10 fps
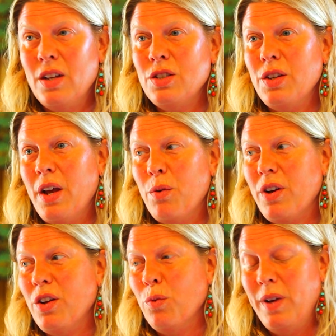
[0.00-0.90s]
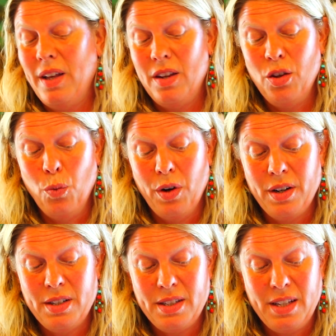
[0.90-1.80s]
So now we're going to read the
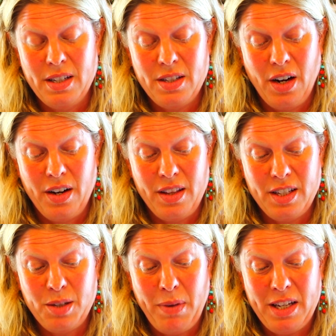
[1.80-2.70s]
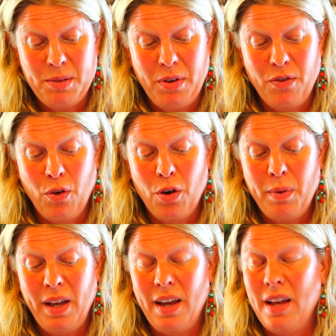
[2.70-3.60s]
words that start in the space before
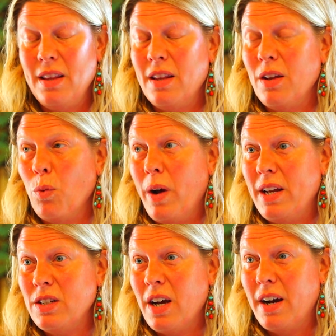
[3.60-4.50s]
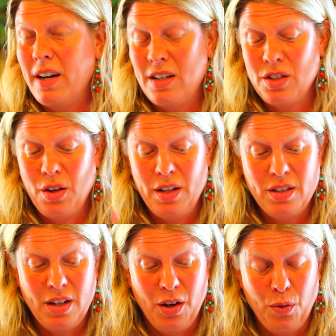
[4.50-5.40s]
me, and white Tara is going
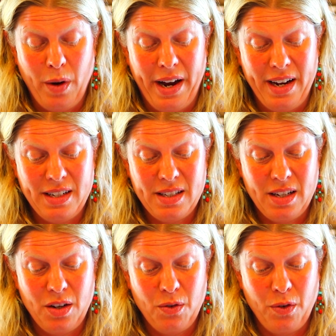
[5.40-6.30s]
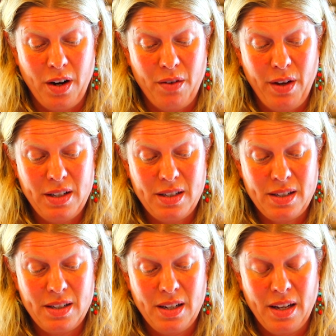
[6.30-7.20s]
to arise in front of
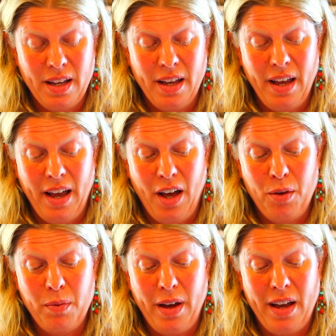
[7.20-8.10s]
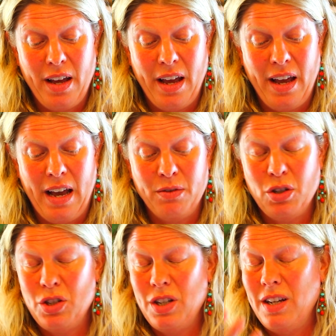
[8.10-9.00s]
us.
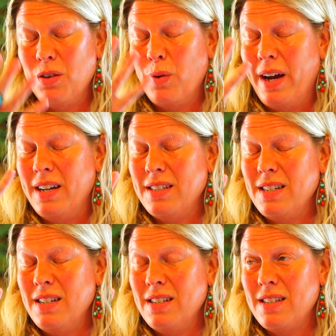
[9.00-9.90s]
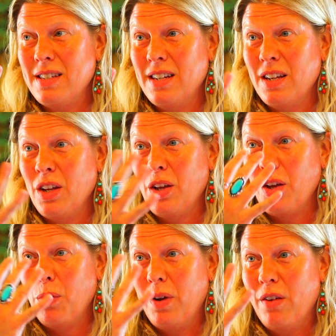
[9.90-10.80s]
After she arises,
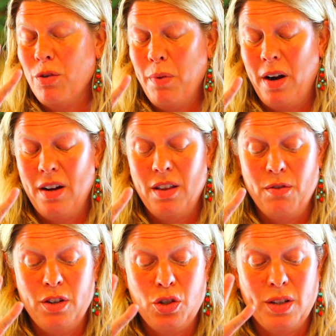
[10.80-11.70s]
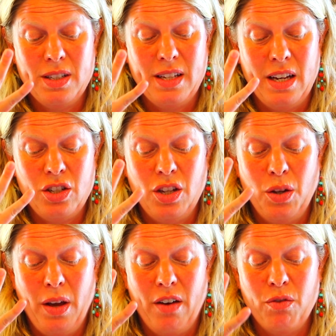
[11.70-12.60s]
whatever part of the visualization
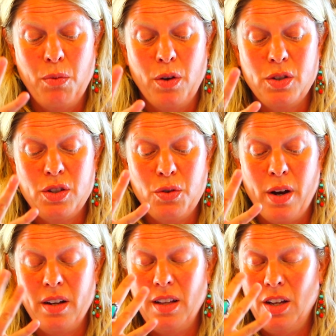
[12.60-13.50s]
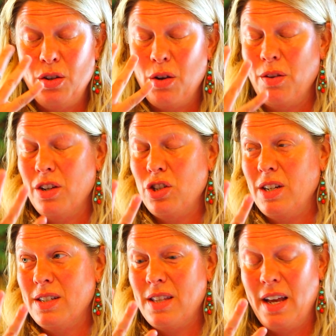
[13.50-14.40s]
you have most strongly, you know that
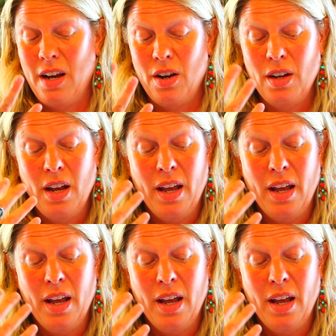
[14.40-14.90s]
she's there.